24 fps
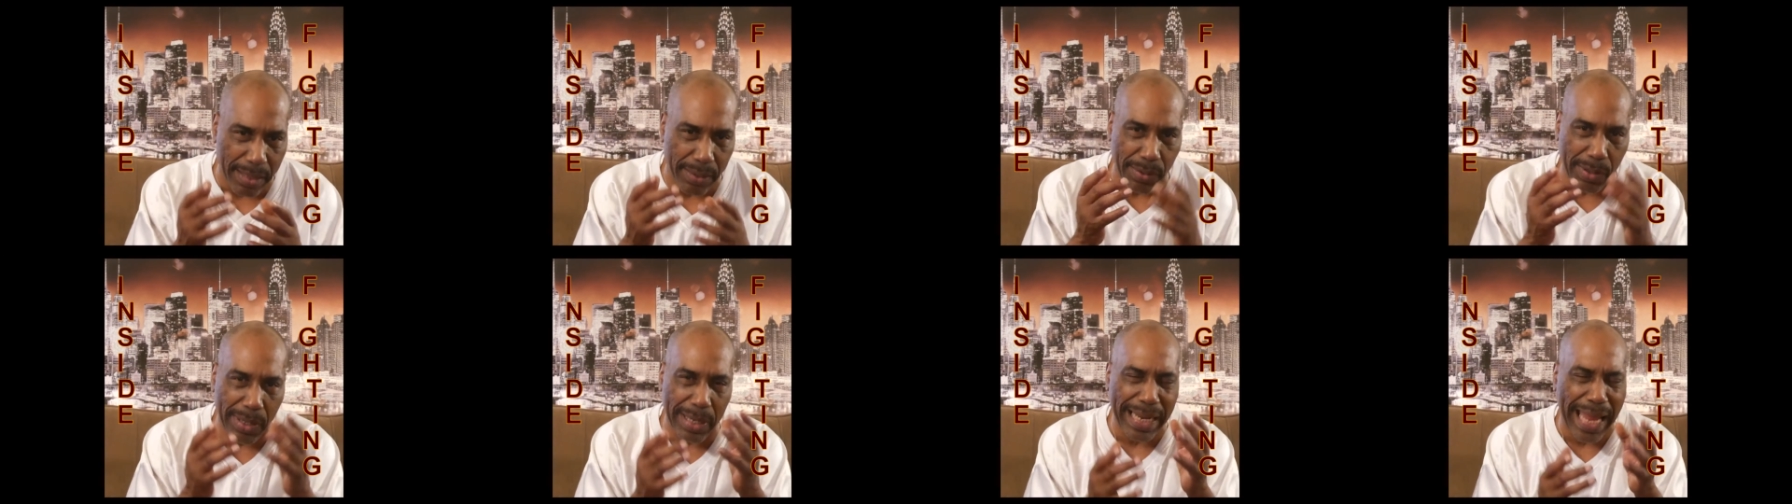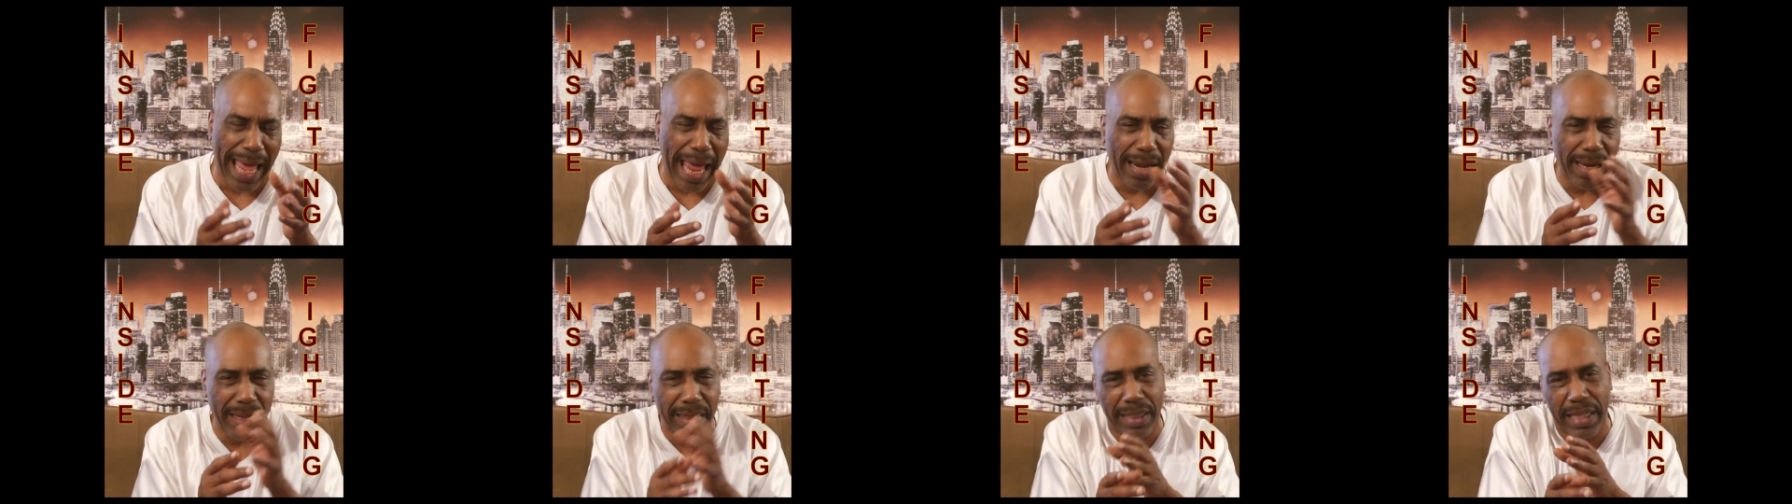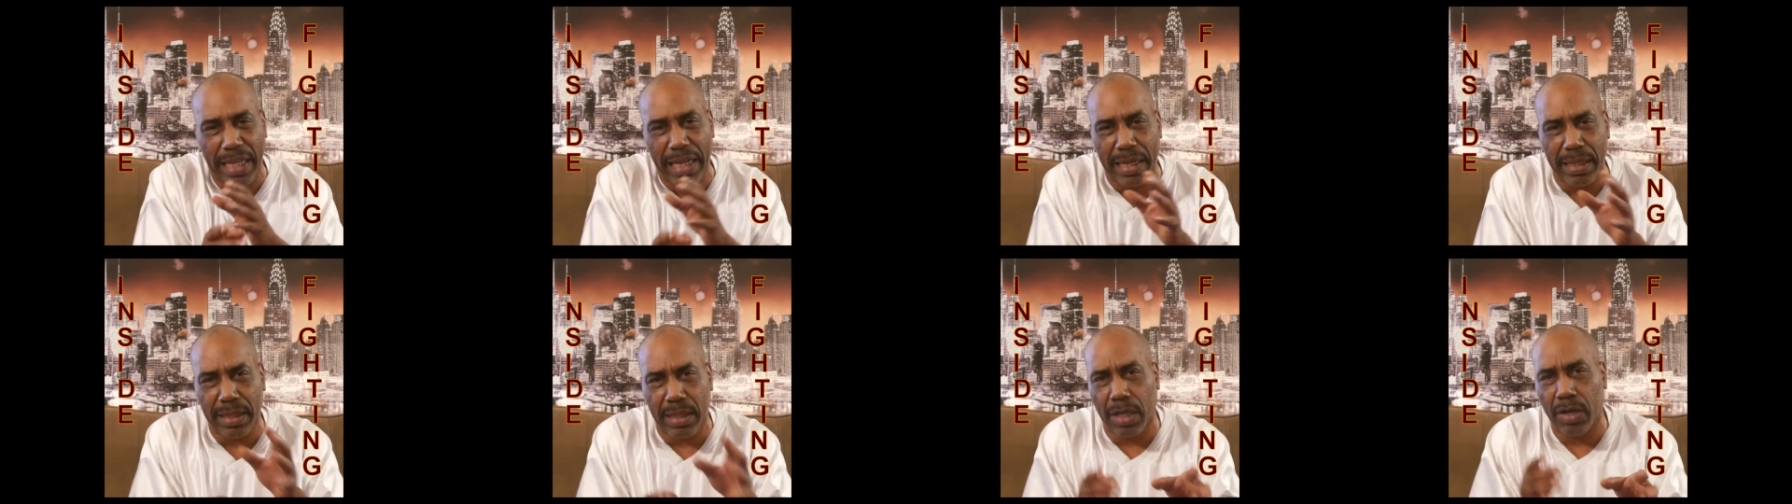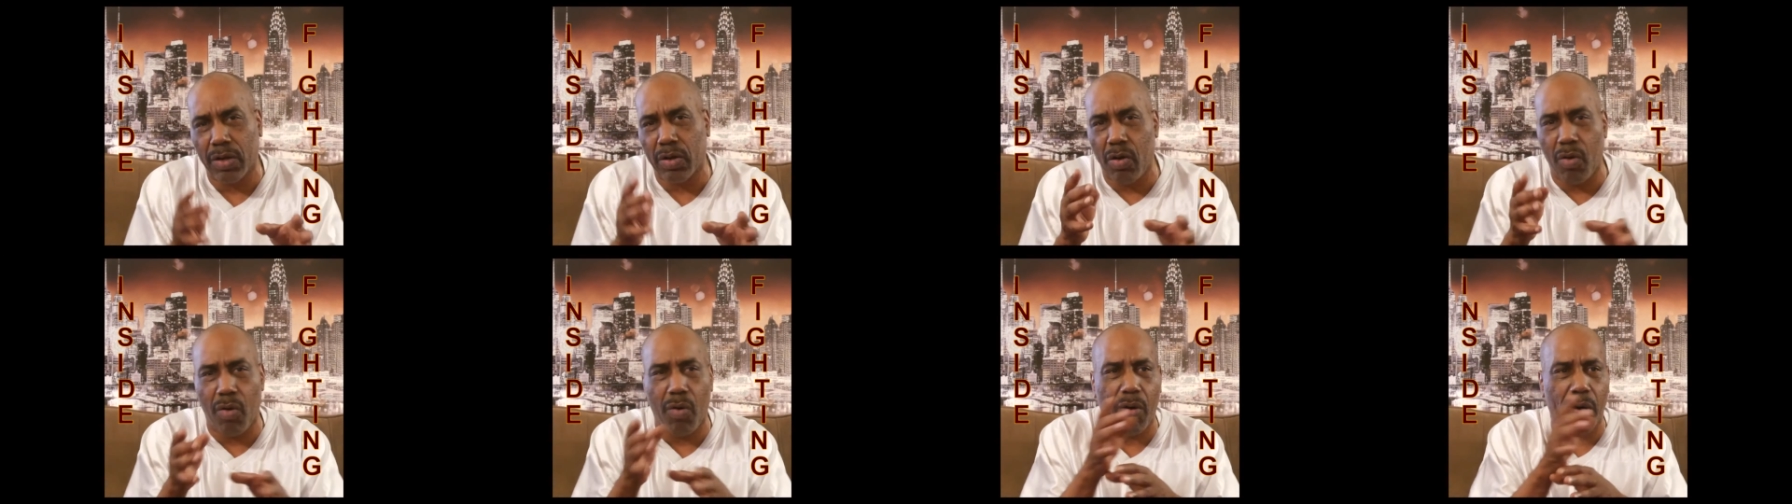So a lot of things are
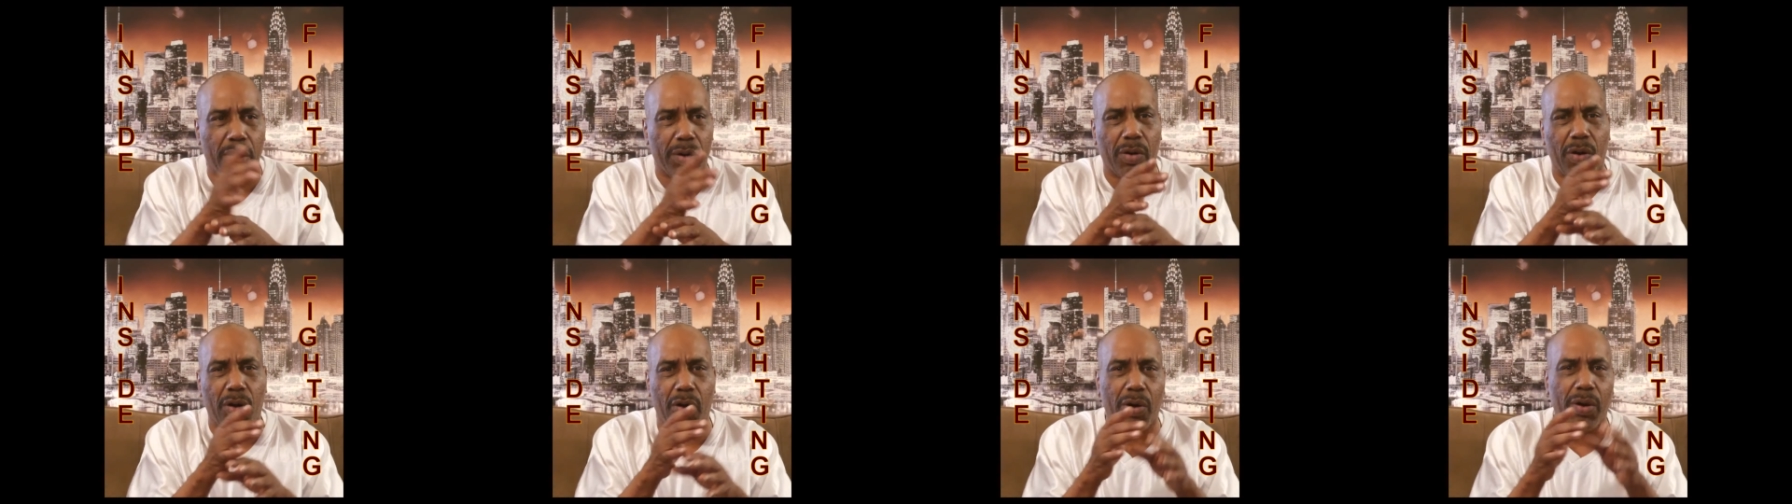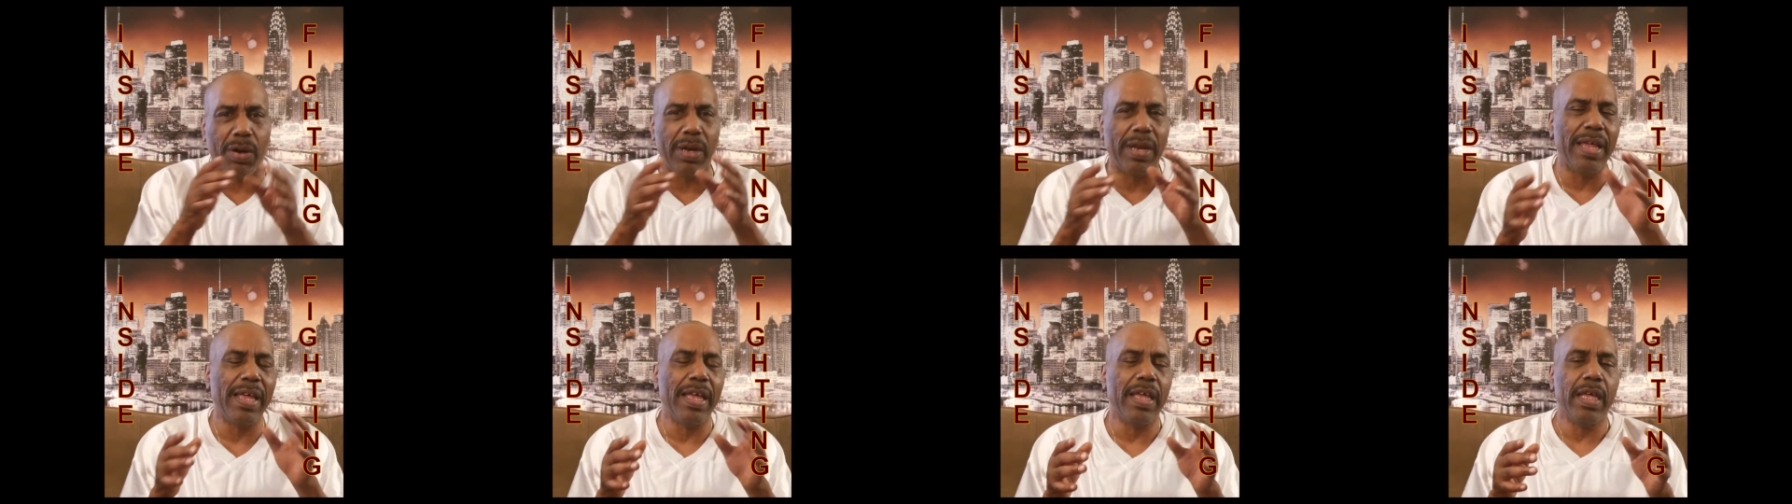going on